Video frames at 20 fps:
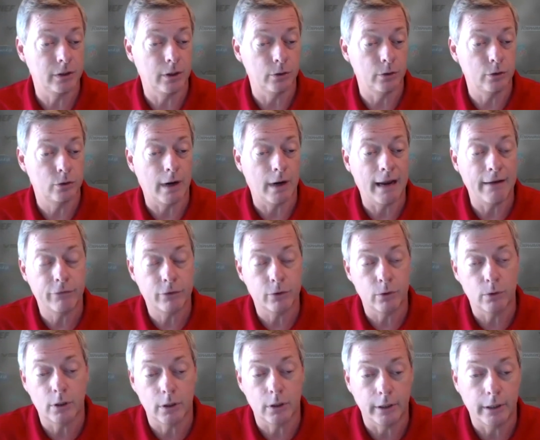you know,
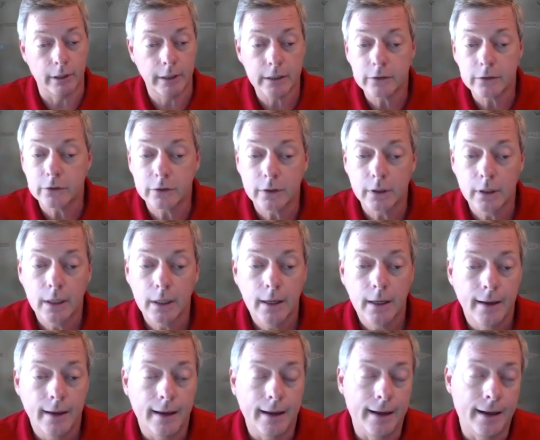drive-through clearance,
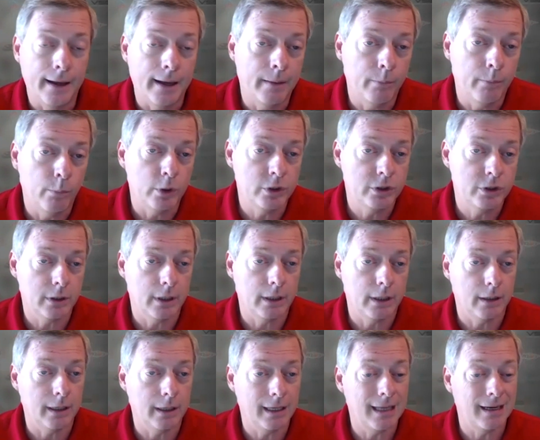which,
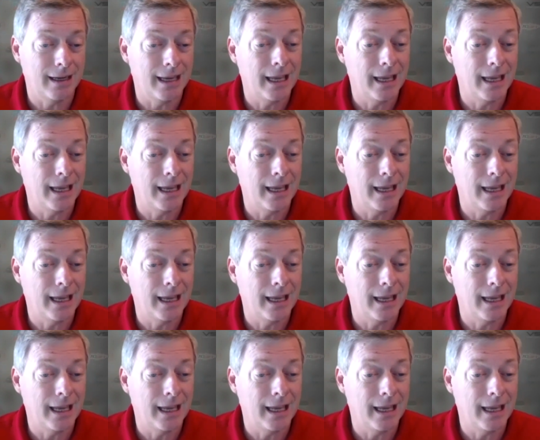again,